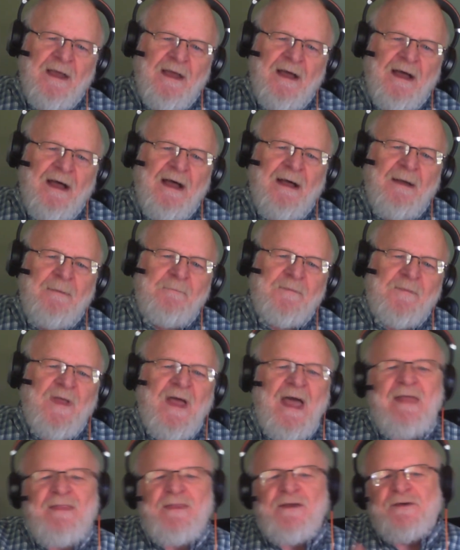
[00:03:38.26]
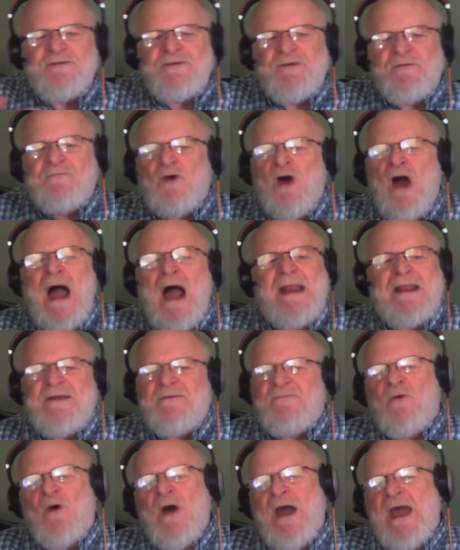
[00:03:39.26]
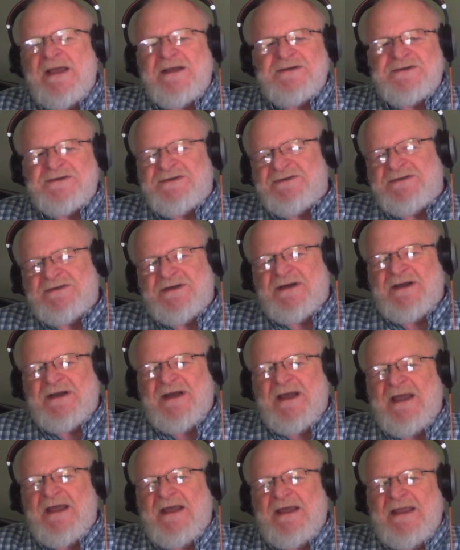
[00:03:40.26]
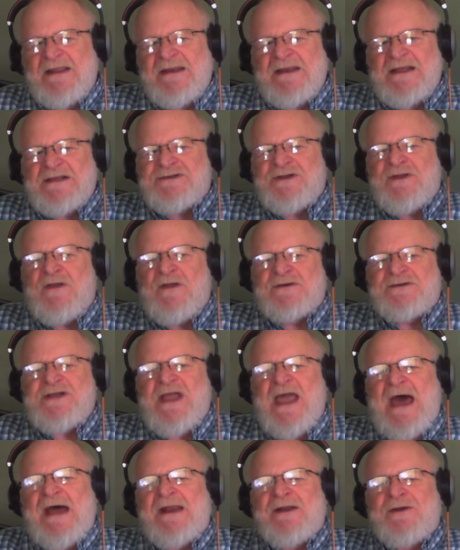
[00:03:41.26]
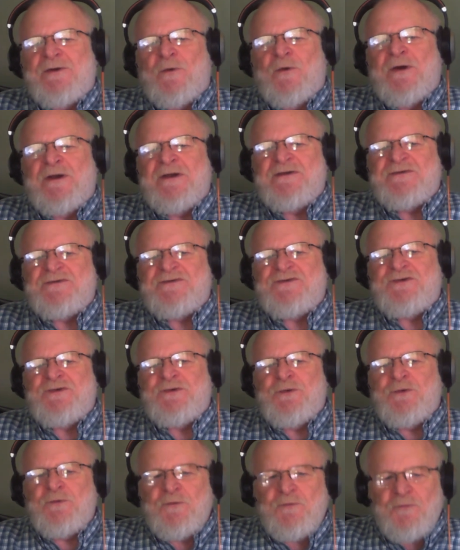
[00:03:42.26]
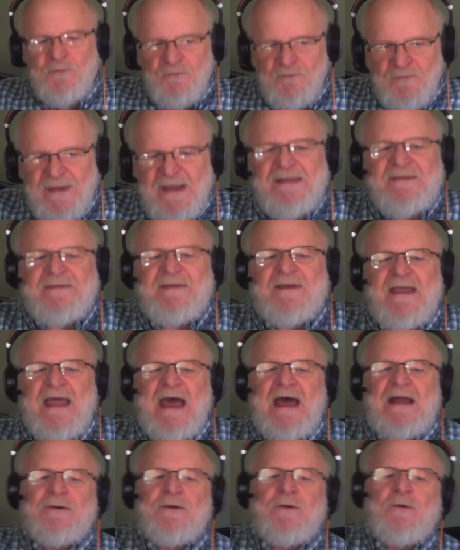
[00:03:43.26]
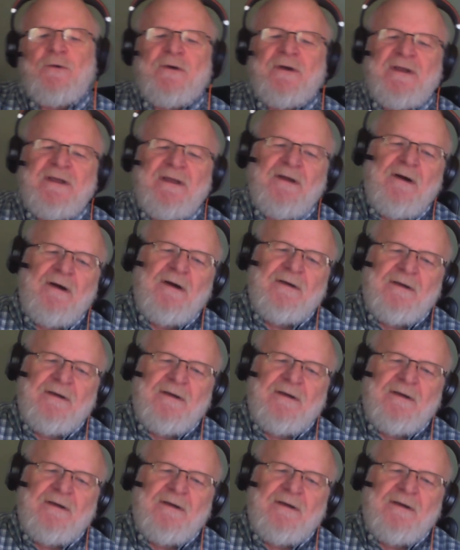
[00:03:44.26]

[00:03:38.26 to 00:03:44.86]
And there's a variety of ways in each of those categories to meet the category